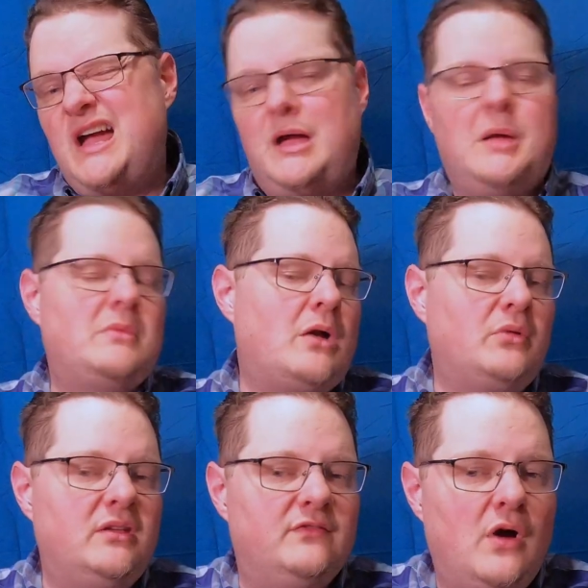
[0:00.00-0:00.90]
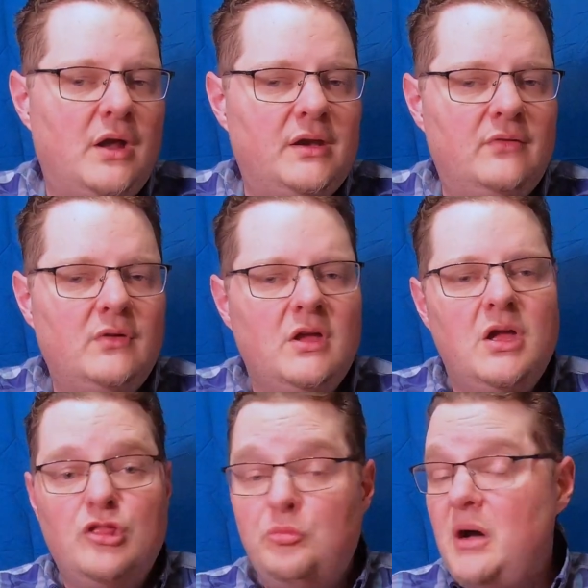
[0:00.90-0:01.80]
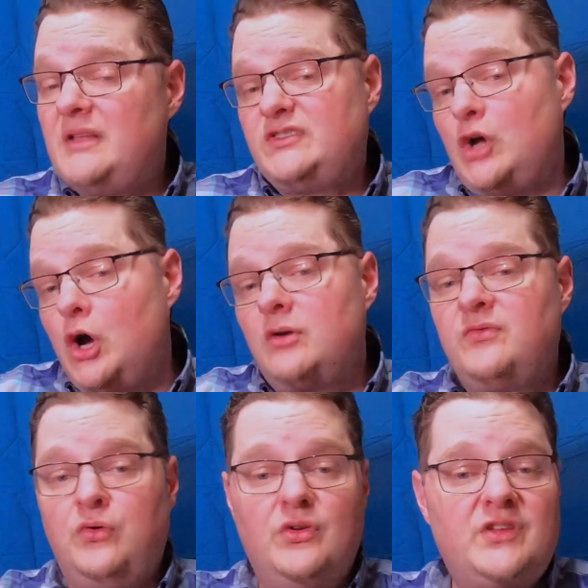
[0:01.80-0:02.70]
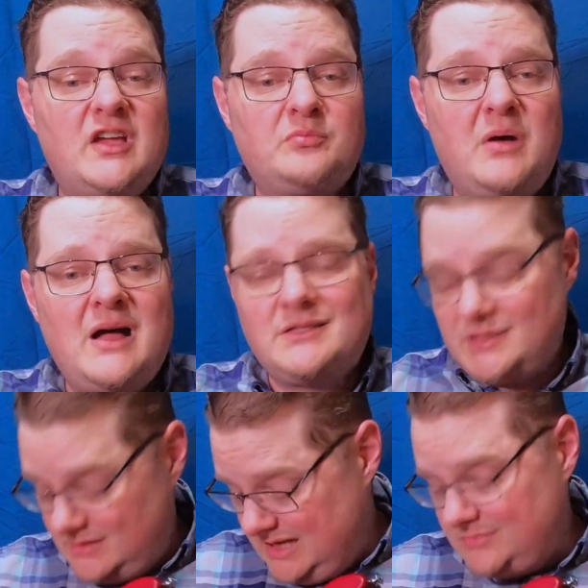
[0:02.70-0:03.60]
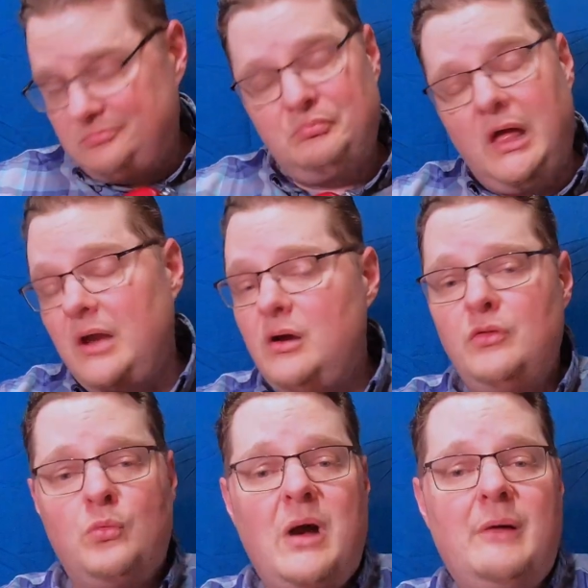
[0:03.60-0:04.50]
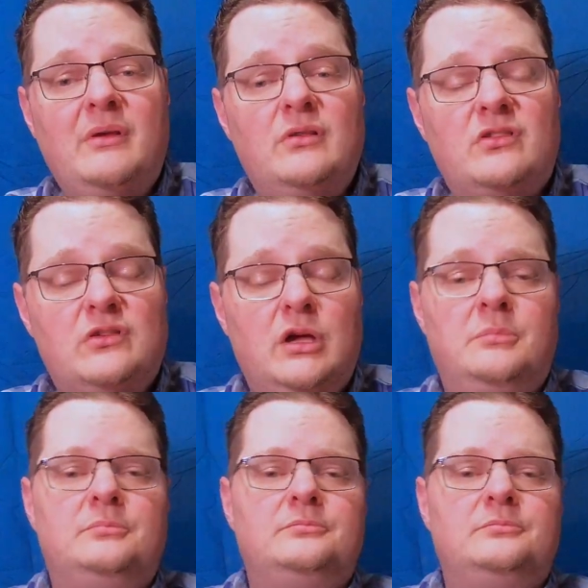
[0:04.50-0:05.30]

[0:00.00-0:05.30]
I'm not really fond of, the pots are full-size pots, and I don't know, the wiring looks good.